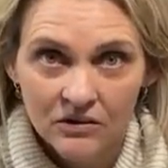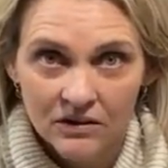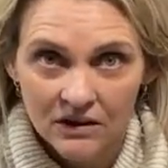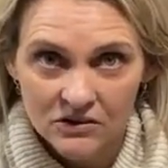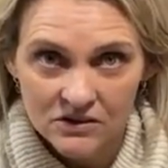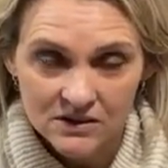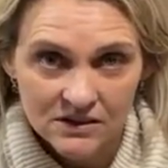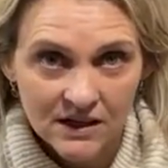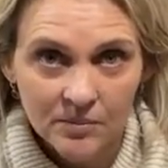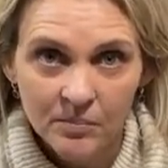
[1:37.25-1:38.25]
They're
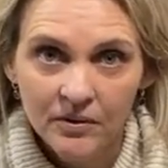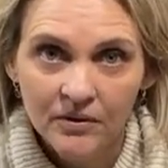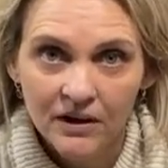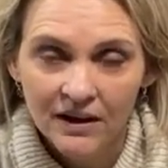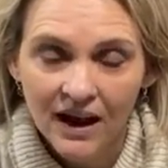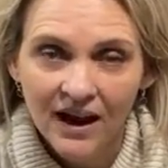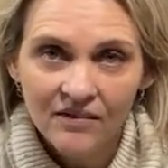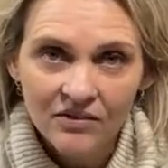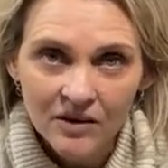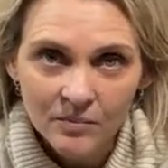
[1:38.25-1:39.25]
simple and
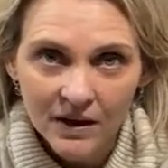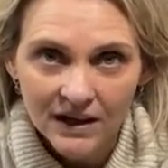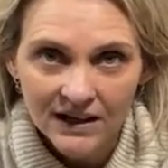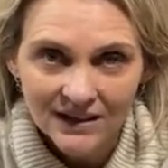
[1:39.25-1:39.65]
everybody